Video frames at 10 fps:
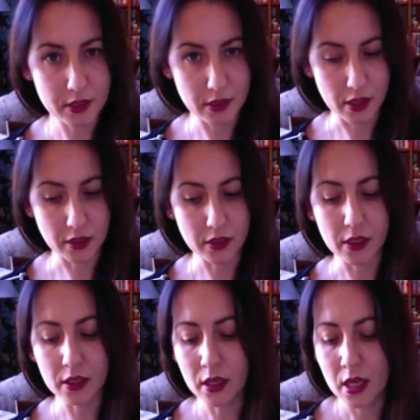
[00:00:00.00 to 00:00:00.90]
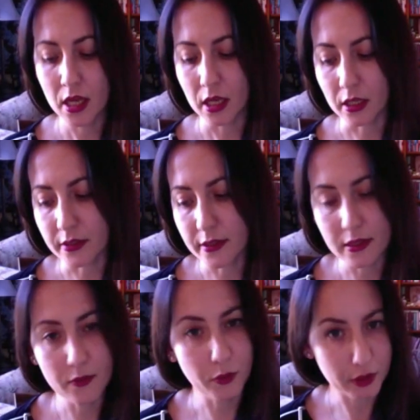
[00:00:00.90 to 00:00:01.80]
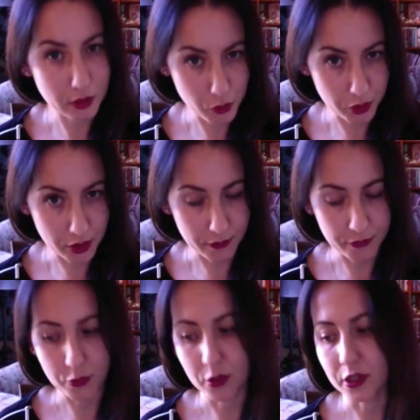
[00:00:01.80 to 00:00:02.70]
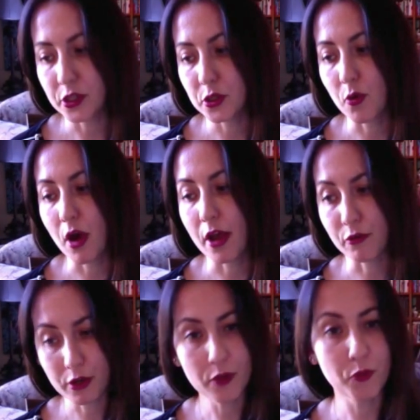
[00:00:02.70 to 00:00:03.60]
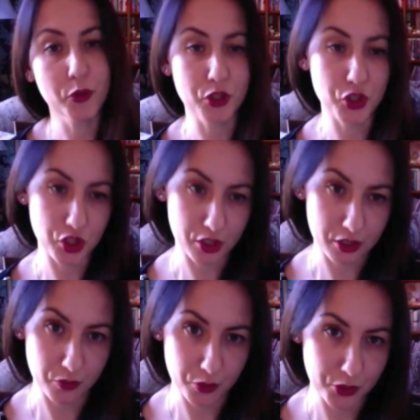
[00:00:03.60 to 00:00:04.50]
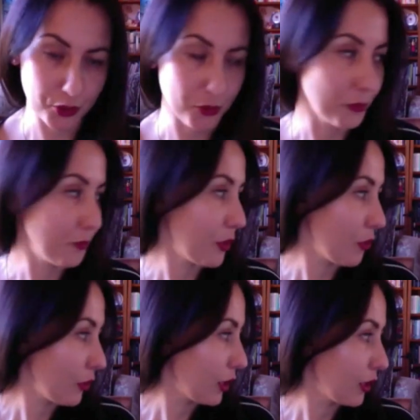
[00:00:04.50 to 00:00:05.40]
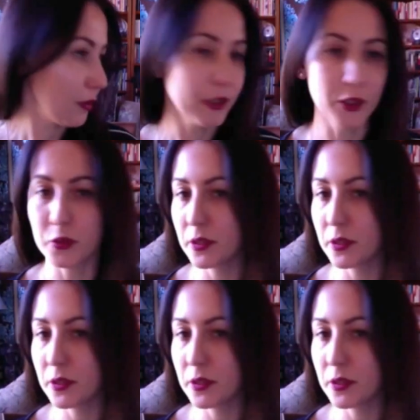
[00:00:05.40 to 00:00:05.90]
directly and see what they're looking for. So I really want to share it with you. Okay, Leo is